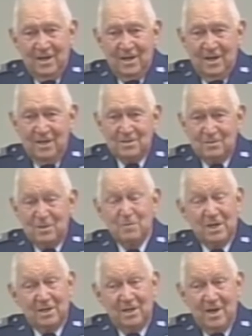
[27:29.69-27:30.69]
he said, "We
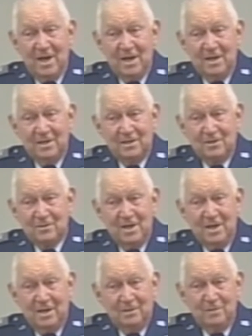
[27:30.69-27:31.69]
better get out of here because they
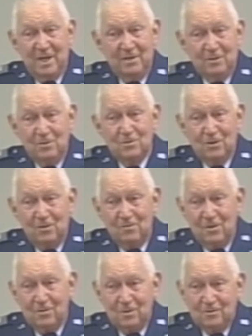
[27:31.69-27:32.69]
ain't gonna be able to hold off
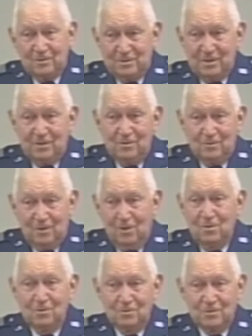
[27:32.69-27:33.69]
all those
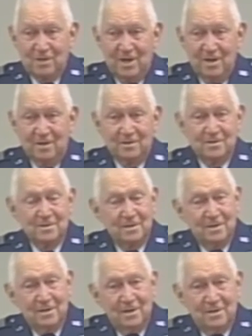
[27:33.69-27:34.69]
all those tanks."
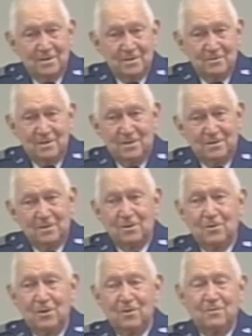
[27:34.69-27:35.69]
So we took
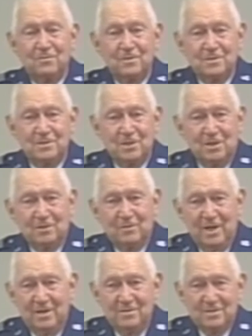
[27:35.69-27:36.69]
on off to the jungle,
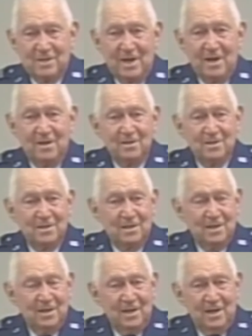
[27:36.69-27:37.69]
heading south,
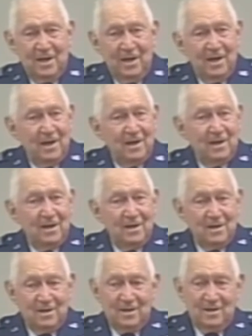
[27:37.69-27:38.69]
and
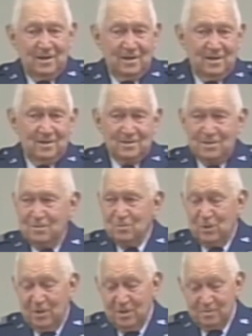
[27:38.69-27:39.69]

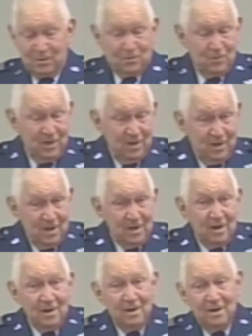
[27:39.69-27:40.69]
somewhere between
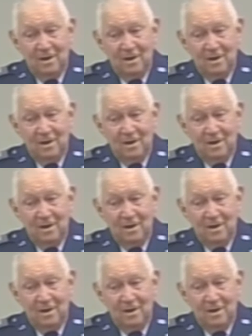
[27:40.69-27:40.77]
there